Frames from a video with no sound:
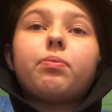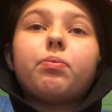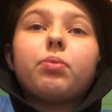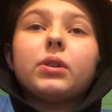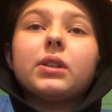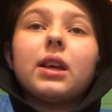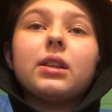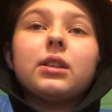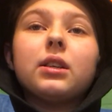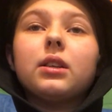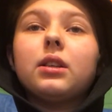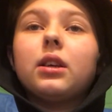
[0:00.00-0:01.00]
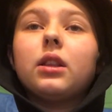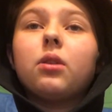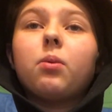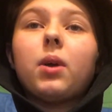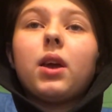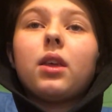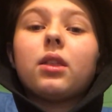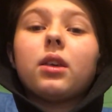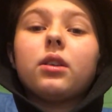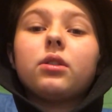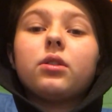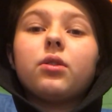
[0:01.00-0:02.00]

presented in the way that